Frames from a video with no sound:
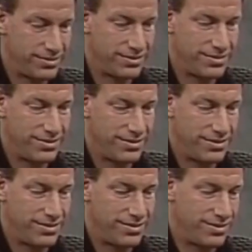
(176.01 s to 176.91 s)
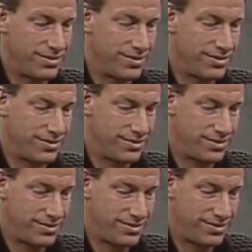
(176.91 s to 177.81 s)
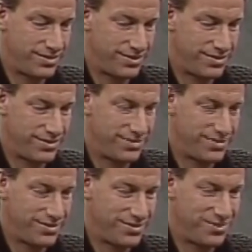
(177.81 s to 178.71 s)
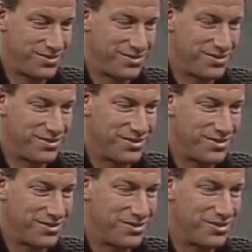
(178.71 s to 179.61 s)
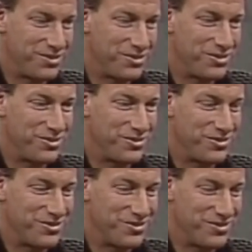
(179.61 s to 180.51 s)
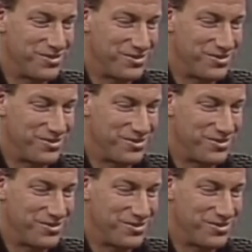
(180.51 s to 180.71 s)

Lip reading: No words are spoken by the person on screen.